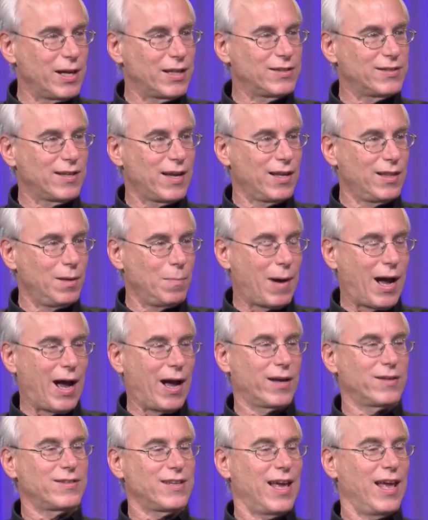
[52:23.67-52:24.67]
Outside the
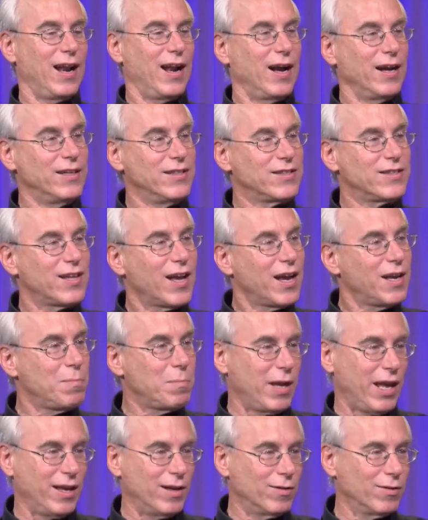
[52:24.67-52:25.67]
Box, at
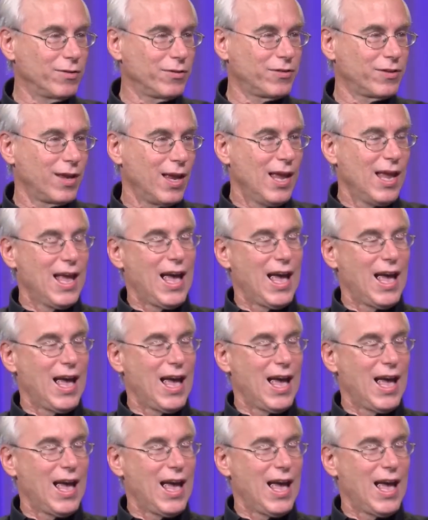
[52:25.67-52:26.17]
Einstein Bagels.